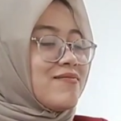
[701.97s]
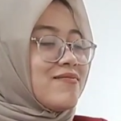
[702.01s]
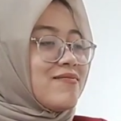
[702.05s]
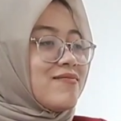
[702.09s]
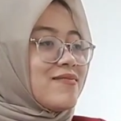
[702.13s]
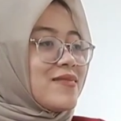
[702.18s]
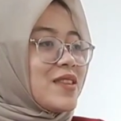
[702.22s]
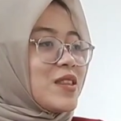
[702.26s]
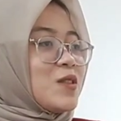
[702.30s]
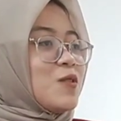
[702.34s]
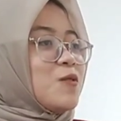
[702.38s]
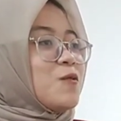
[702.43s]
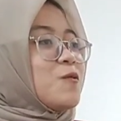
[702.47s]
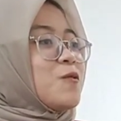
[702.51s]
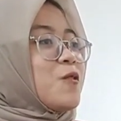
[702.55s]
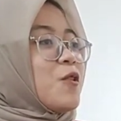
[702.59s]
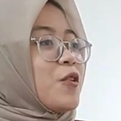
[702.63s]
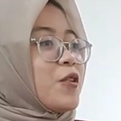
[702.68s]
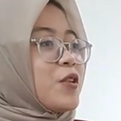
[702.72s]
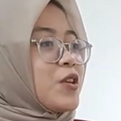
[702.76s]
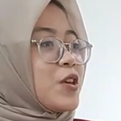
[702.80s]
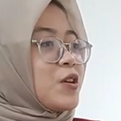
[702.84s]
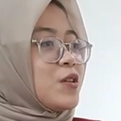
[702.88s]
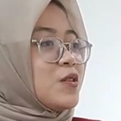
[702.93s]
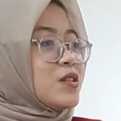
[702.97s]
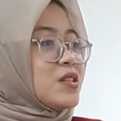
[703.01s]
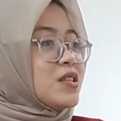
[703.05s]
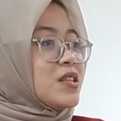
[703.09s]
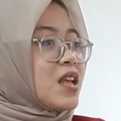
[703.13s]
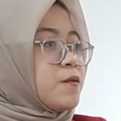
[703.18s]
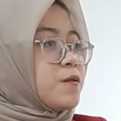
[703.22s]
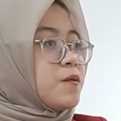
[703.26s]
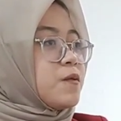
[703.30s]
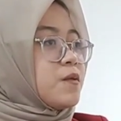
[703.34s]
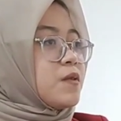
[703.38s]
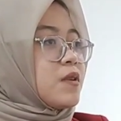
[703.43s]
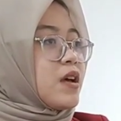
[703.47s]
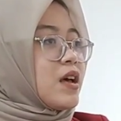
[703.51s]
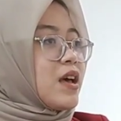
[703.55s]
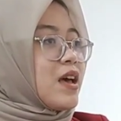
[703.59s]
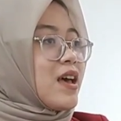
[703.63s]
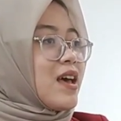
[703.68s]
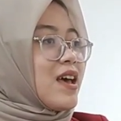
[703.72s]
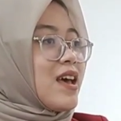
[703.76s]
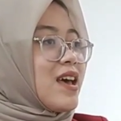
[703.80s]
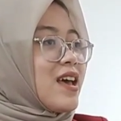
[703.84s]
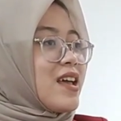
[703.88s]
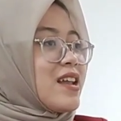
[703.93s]
to focus,
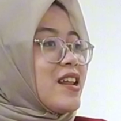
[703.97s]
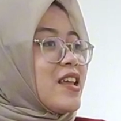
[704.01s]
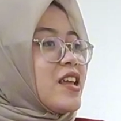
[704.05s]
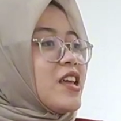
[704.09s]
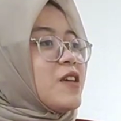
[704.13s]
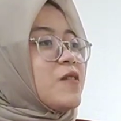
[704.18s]
and